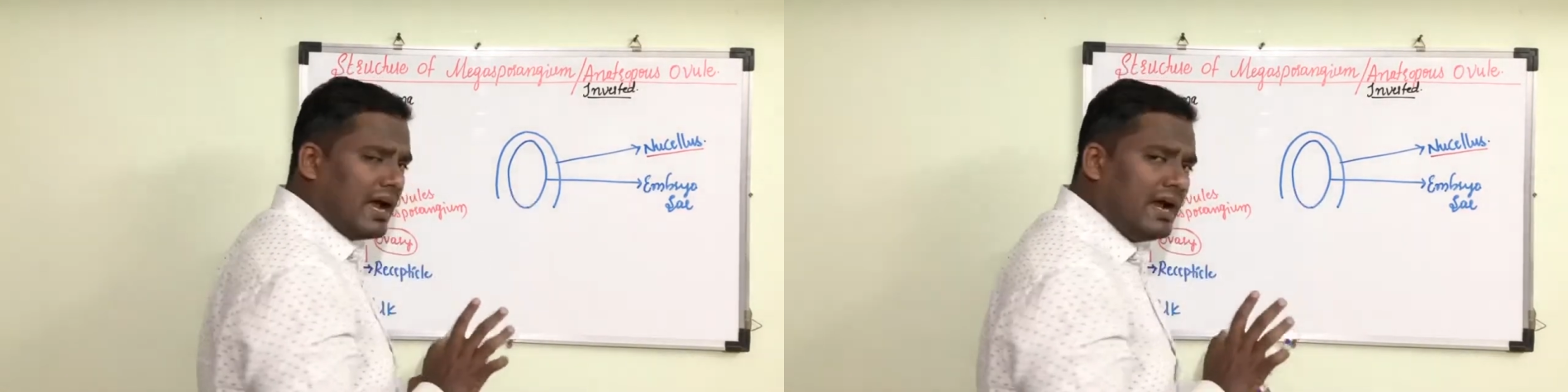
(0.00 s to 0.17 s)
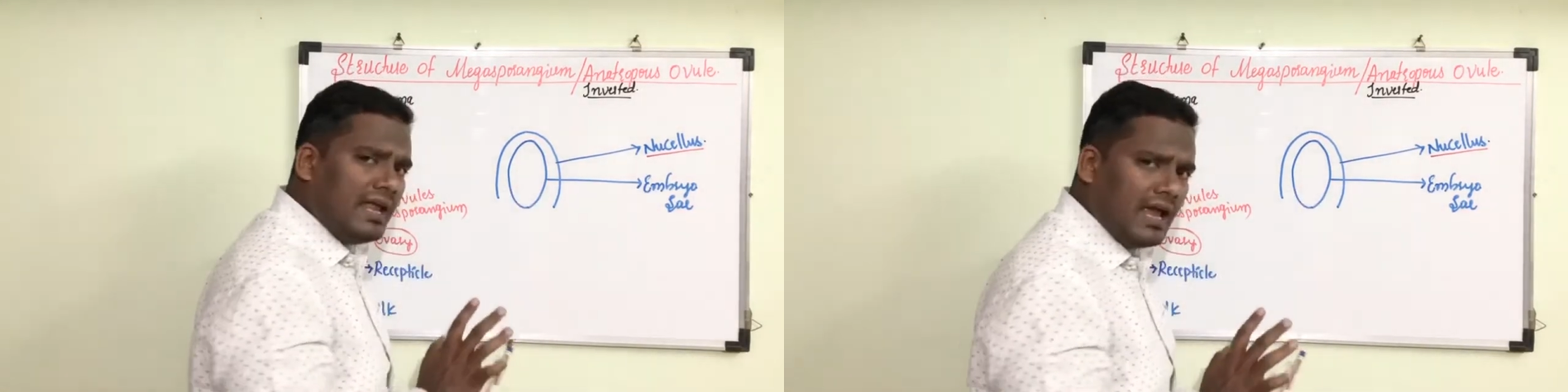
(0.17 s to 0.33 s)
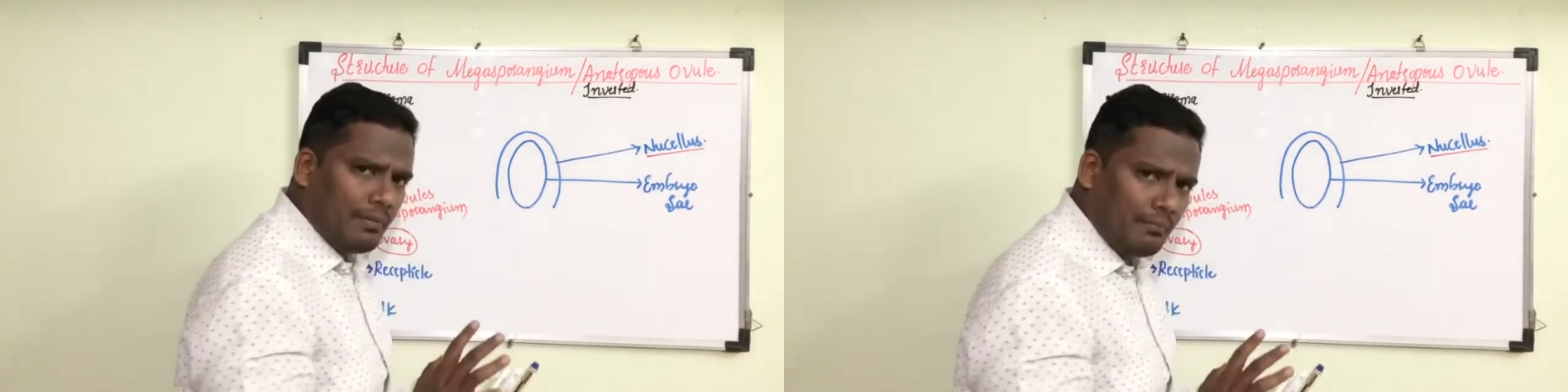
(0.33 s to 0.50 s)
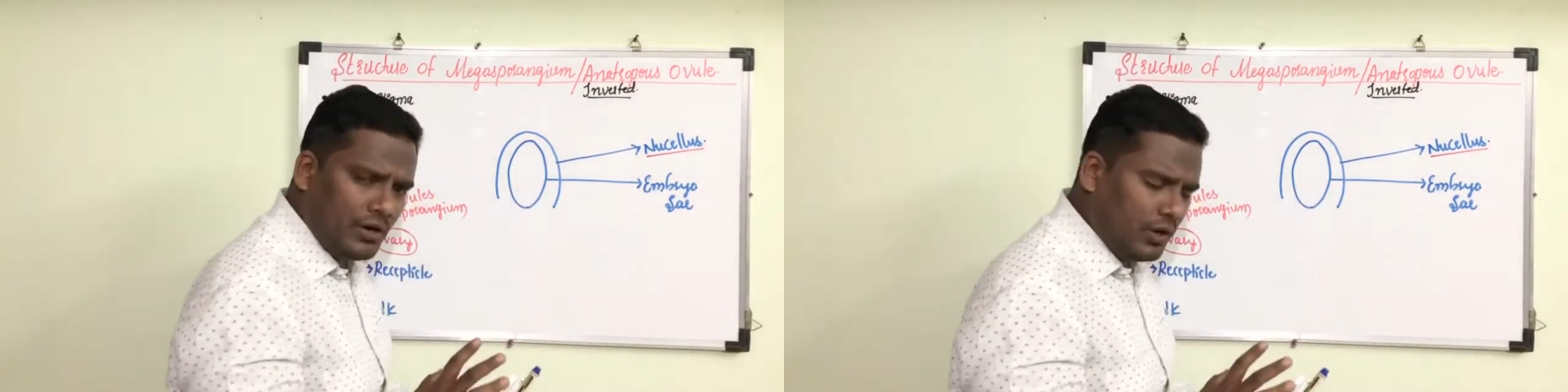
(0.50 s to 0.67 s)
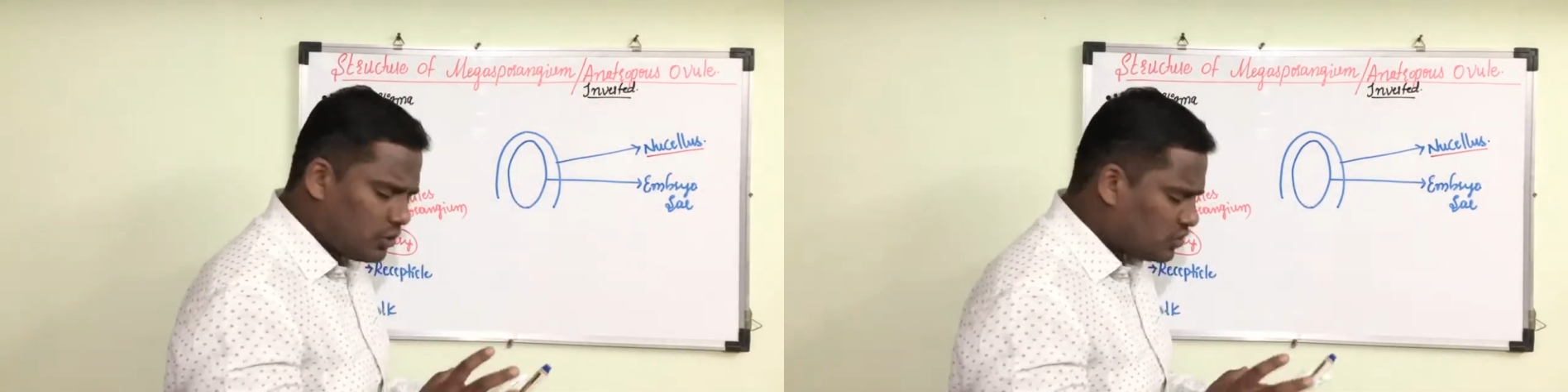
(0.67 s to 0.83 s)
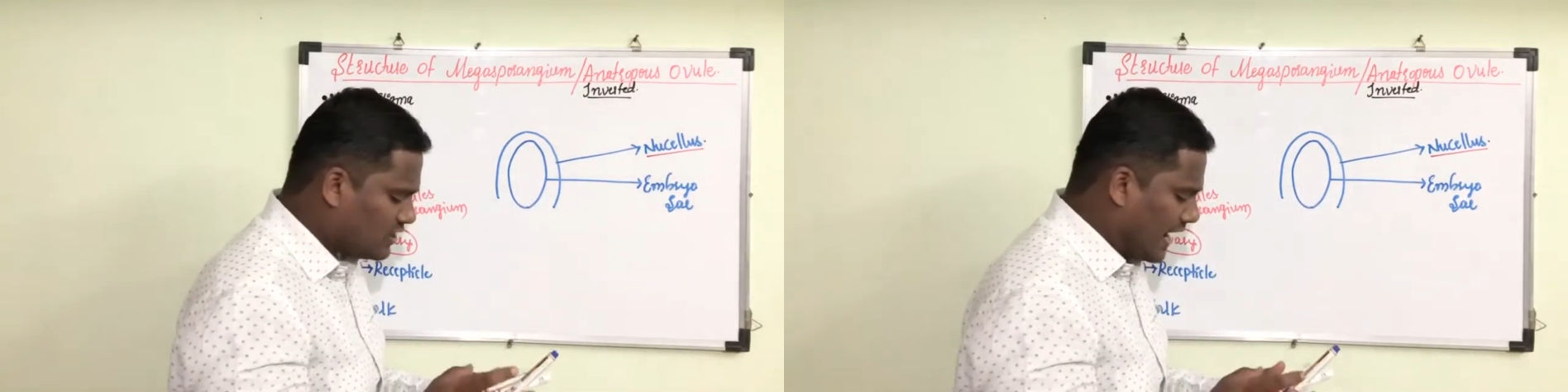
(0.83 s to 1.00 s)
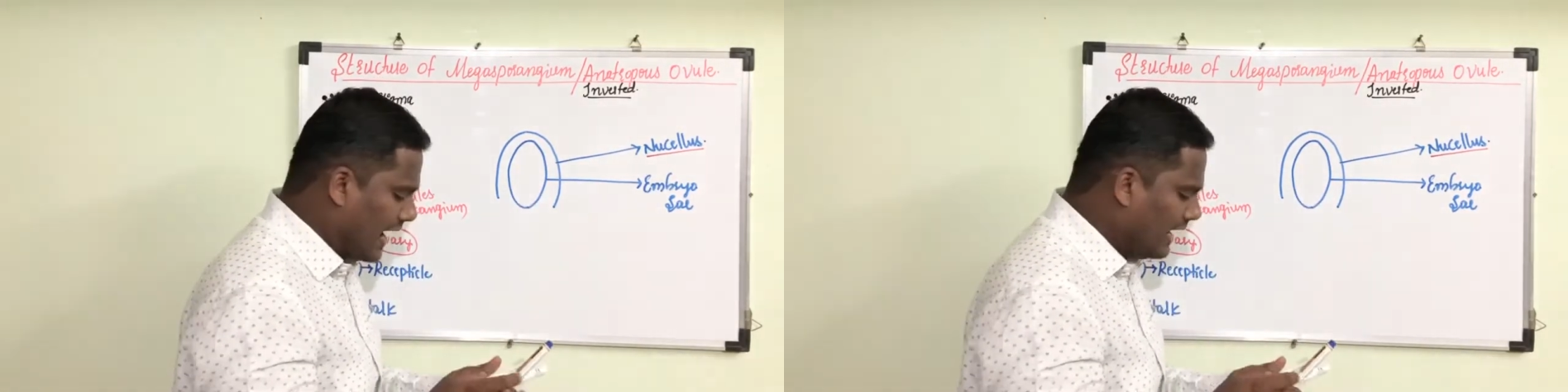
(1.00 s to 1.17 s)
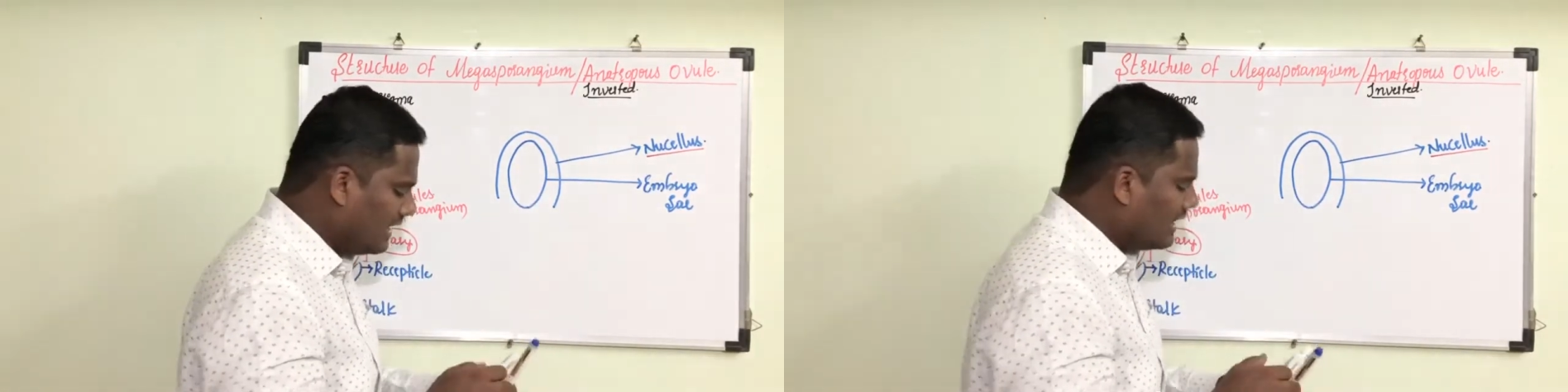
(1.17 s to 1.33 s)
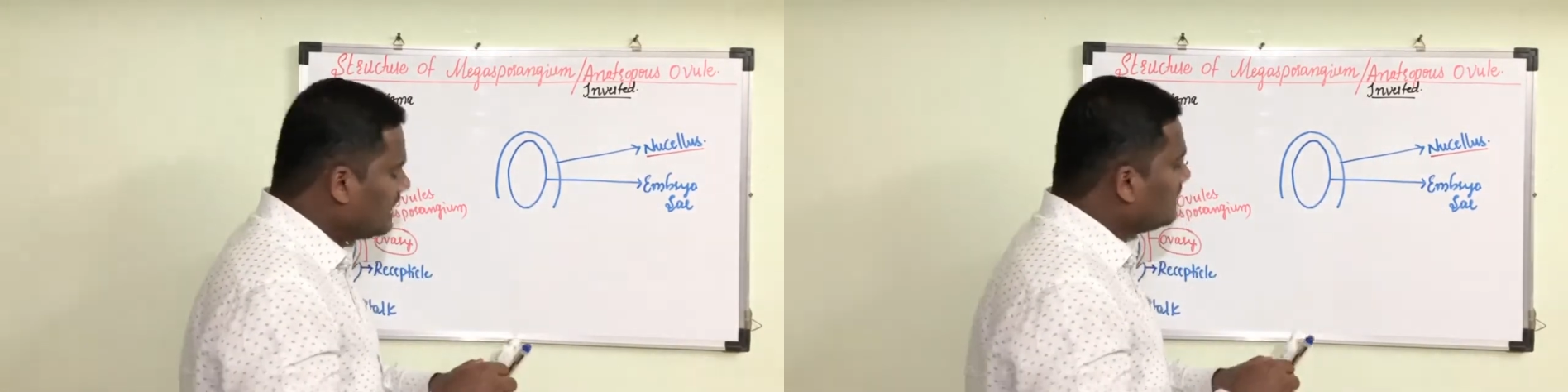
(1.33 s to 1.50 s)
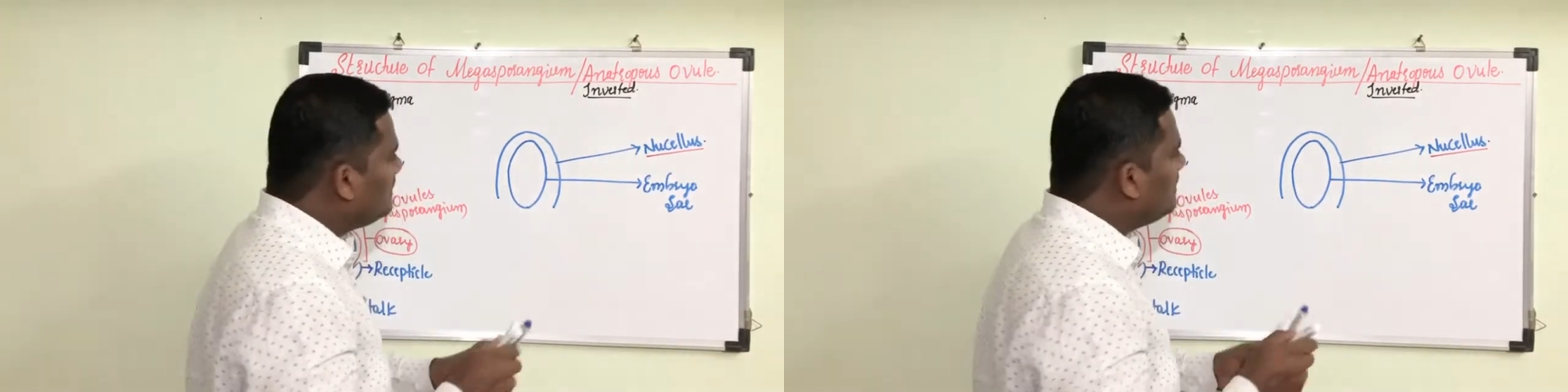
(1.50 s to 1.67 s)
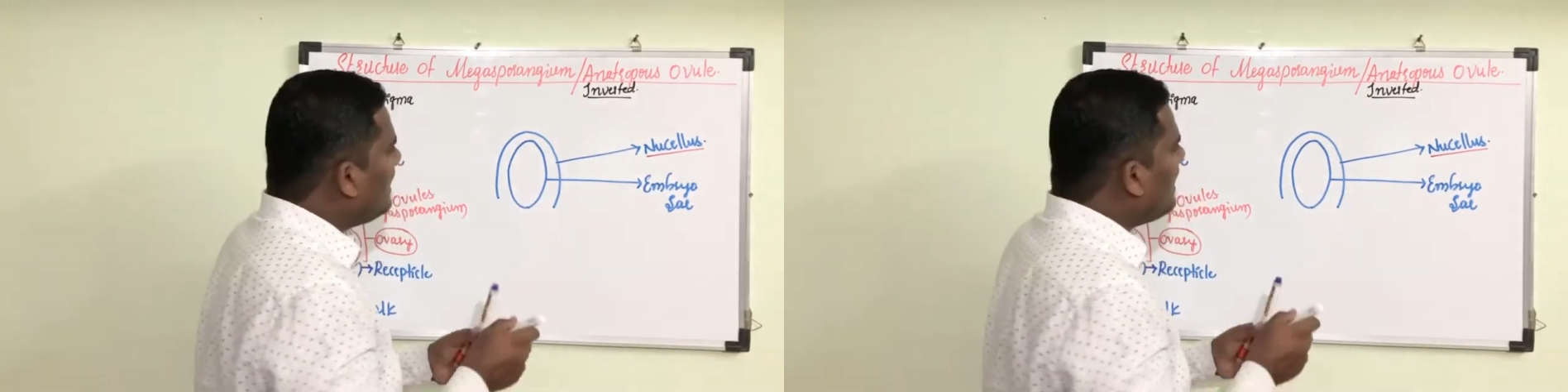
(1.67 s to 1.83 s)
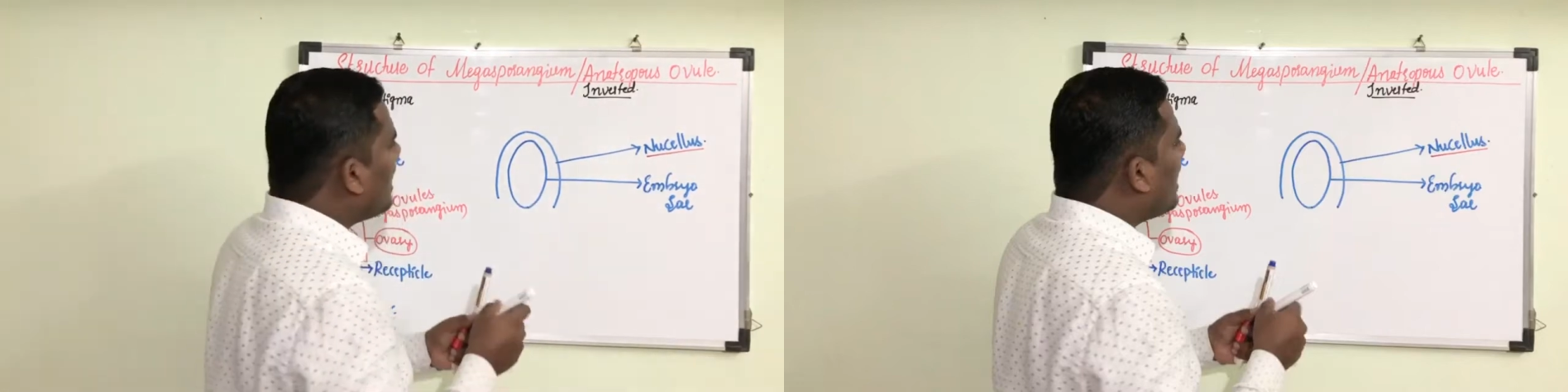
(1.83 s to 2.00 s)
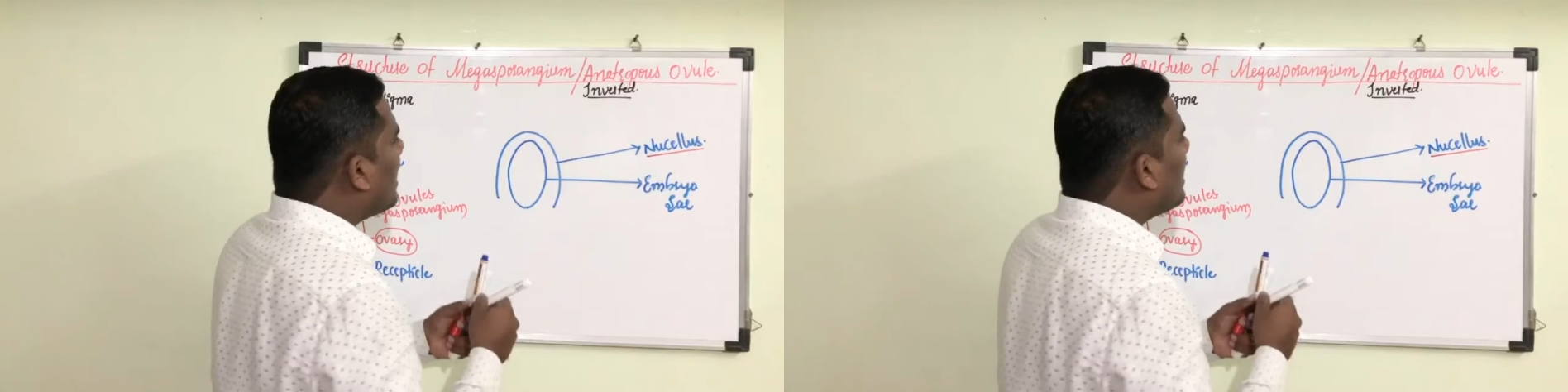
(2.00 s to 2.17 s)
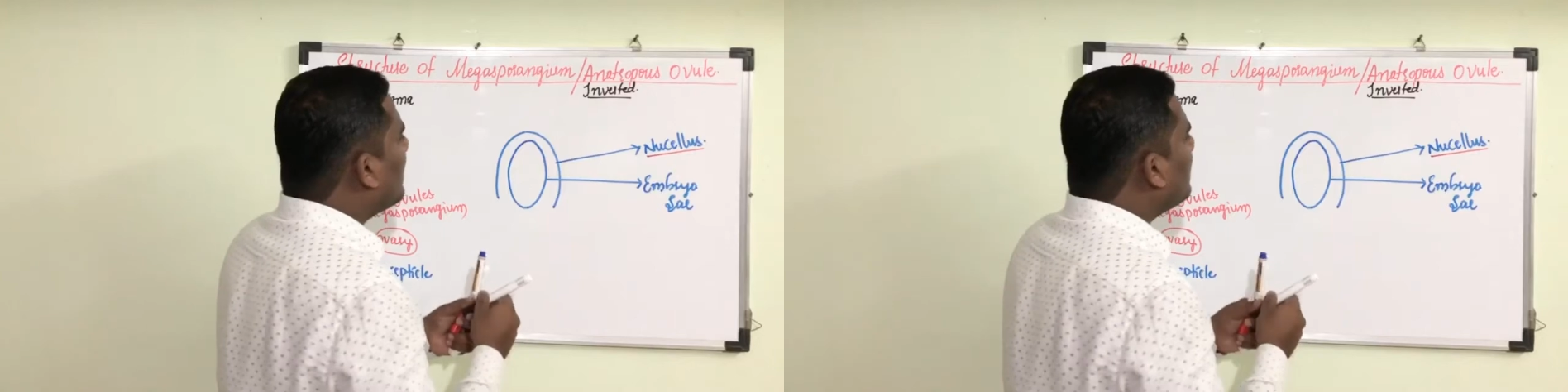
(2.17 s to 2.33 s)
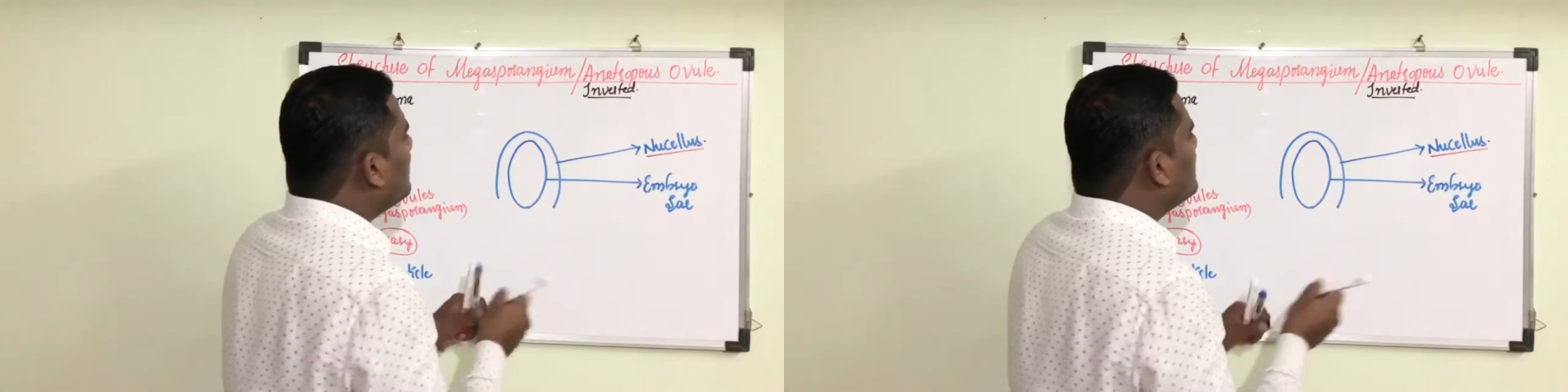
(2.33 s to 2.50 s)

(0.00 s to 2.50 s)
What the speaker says: and embryo sac, they are